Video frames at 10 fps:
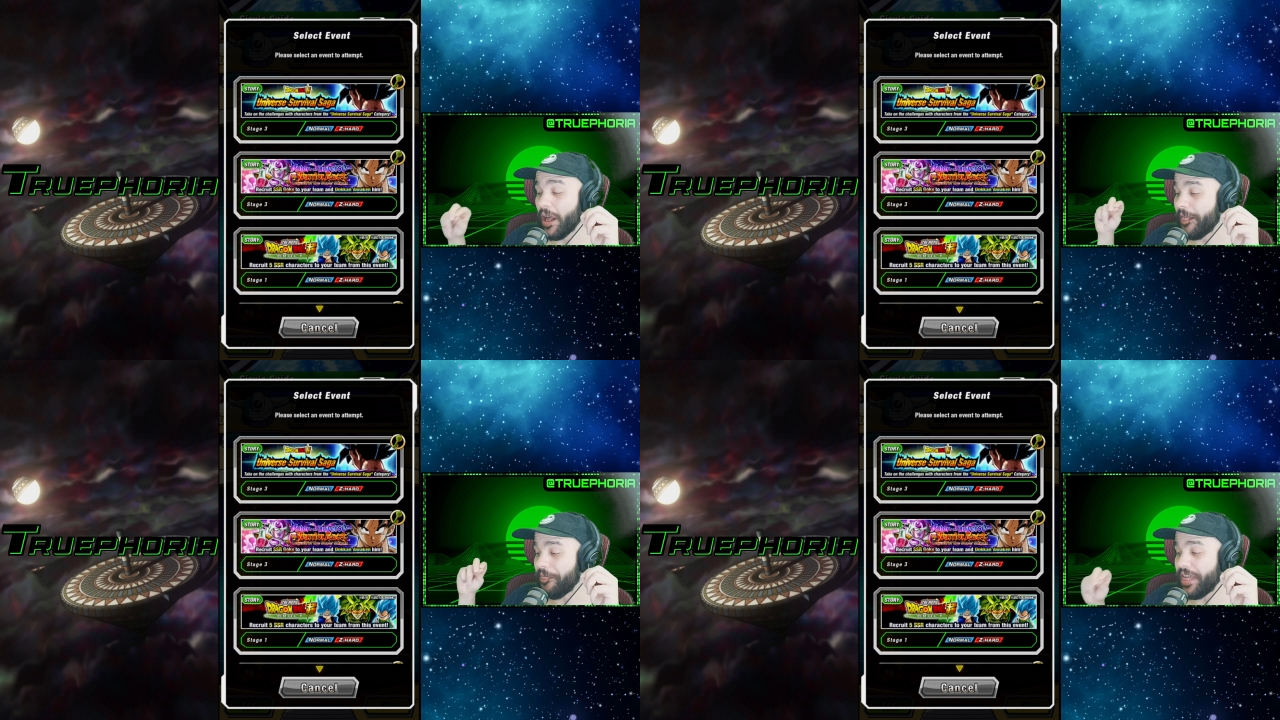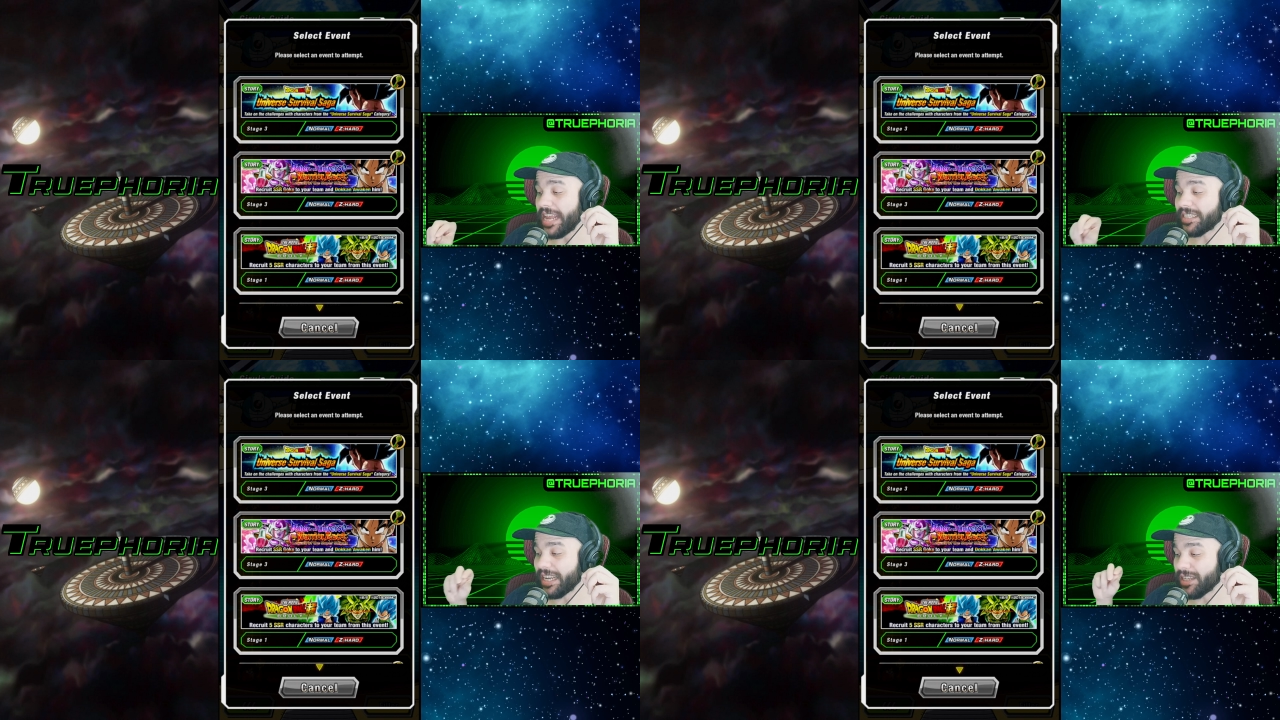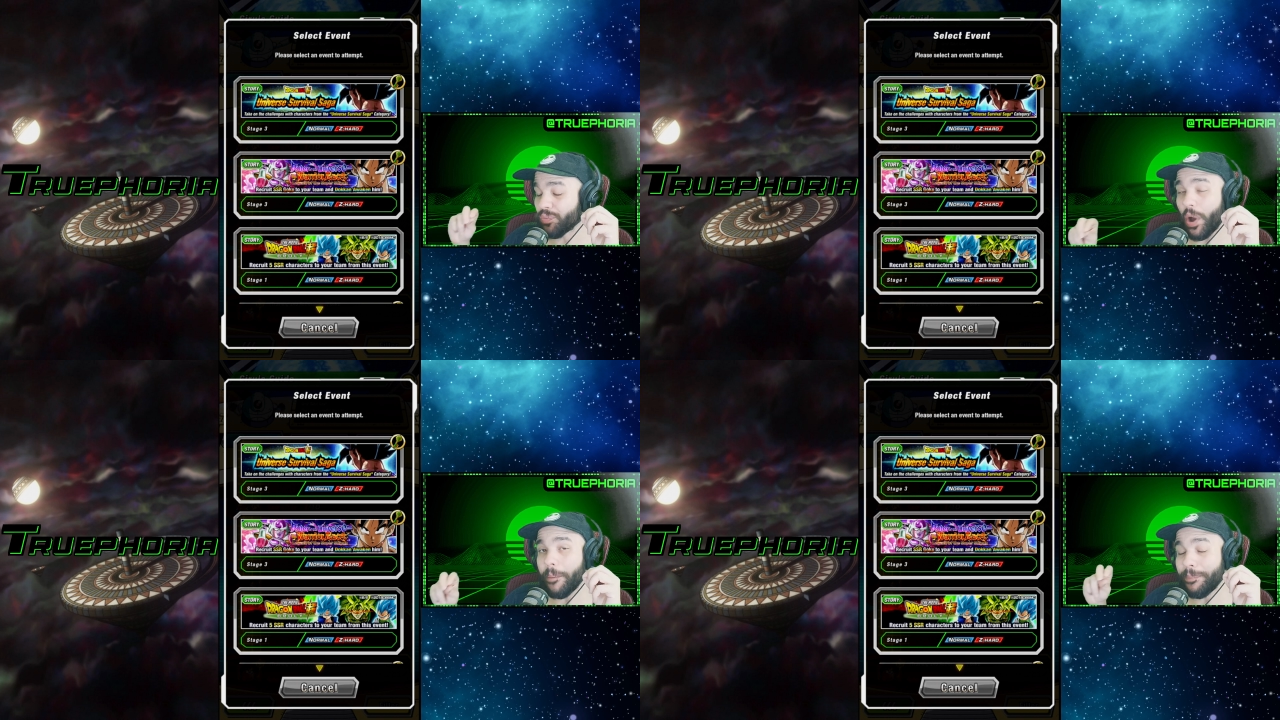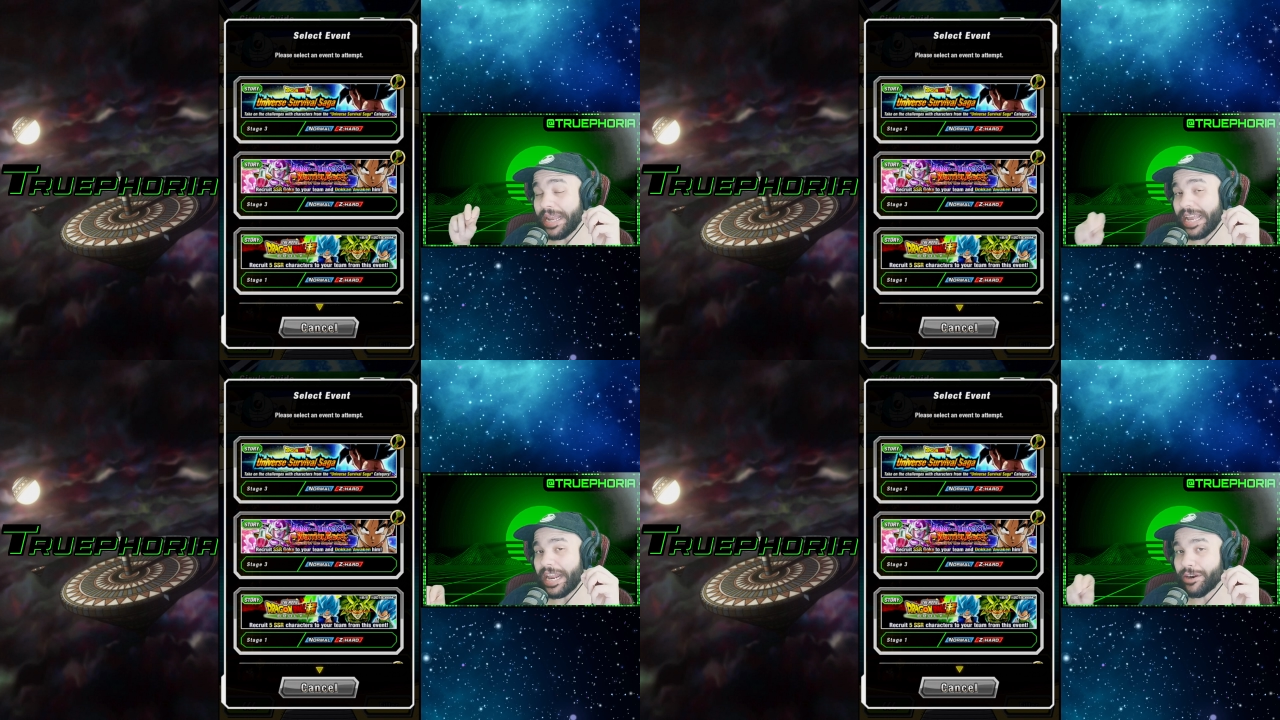This is what
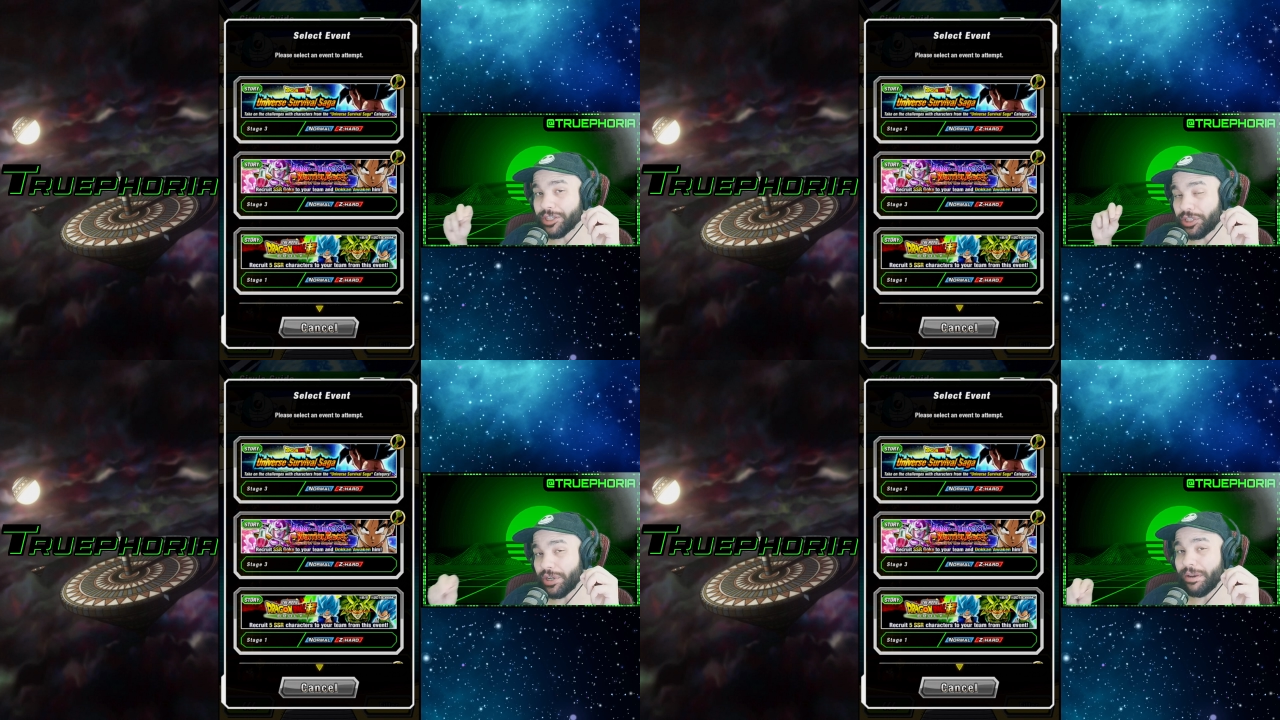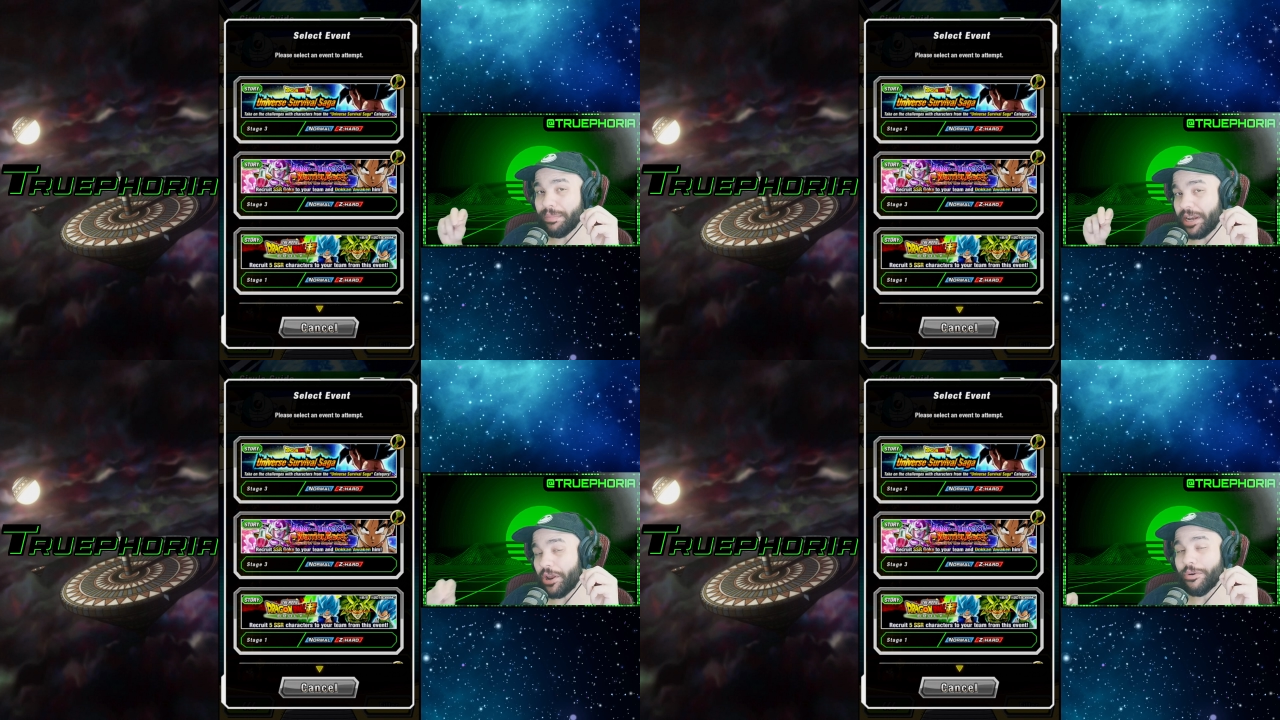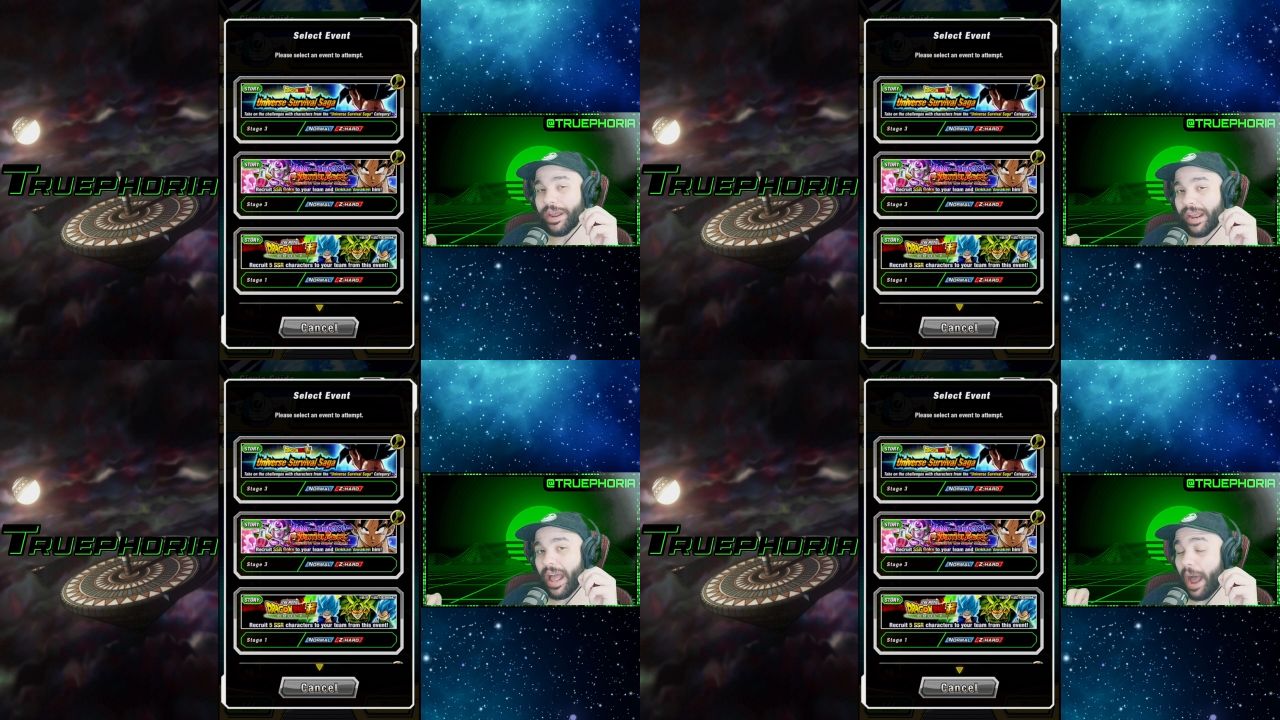beginners should be doing.